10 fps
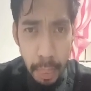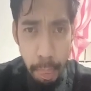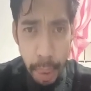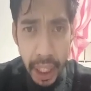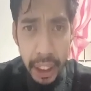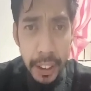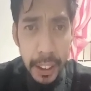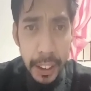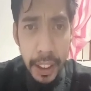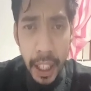
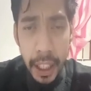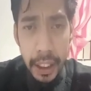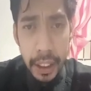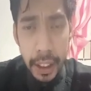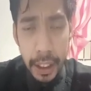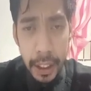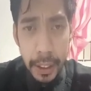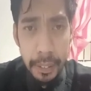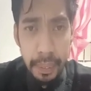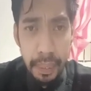pains and
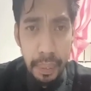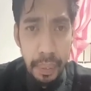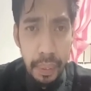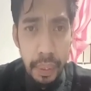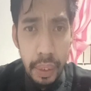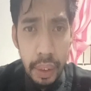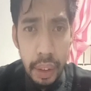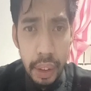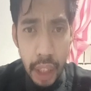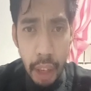
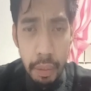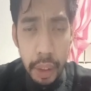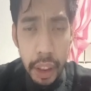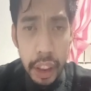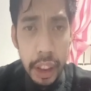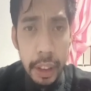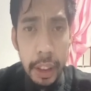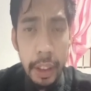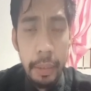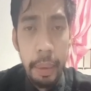sufferings,
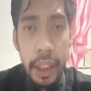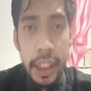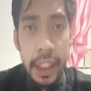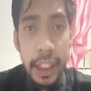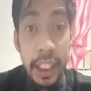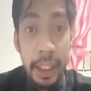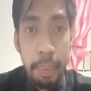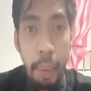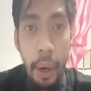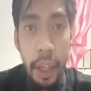because this is
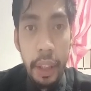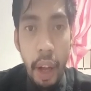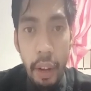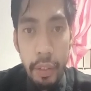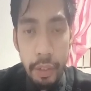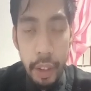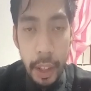part of